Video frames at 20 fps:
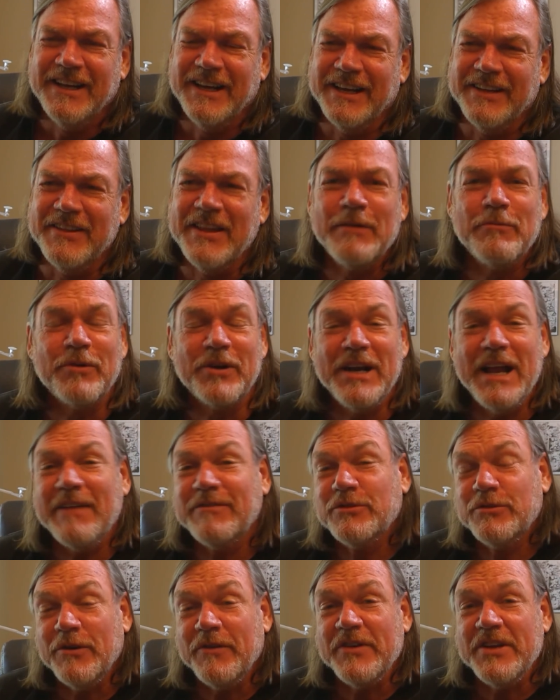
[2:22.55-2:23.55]
And then we're going to
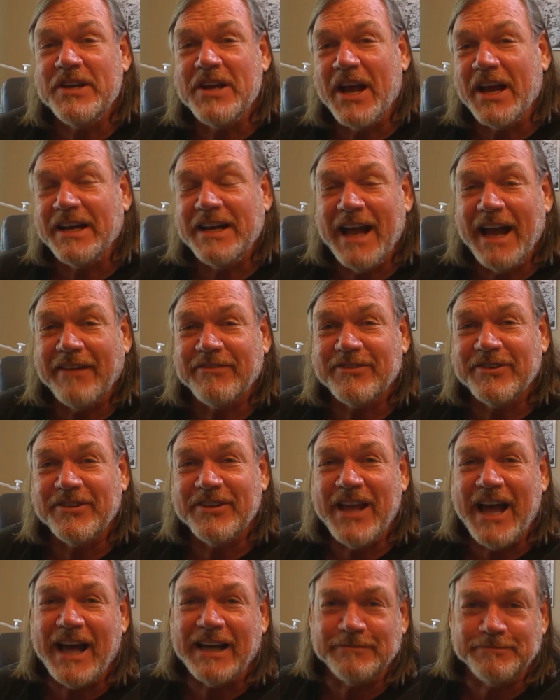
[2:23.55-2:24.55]
have trivia night after
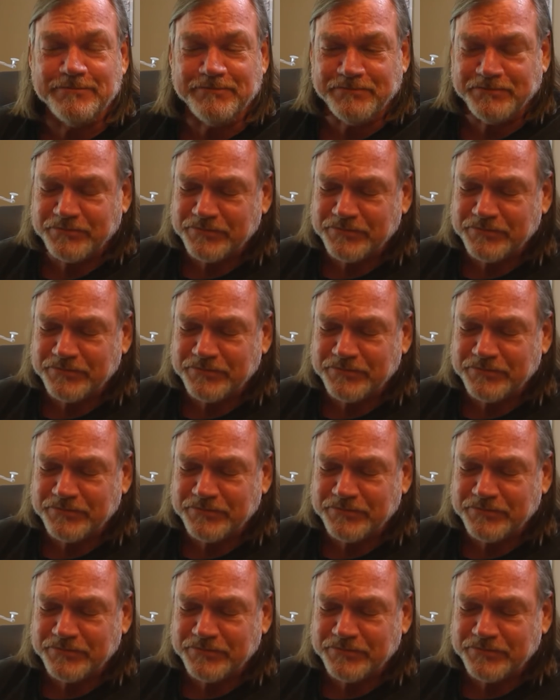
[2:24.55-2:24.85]
that.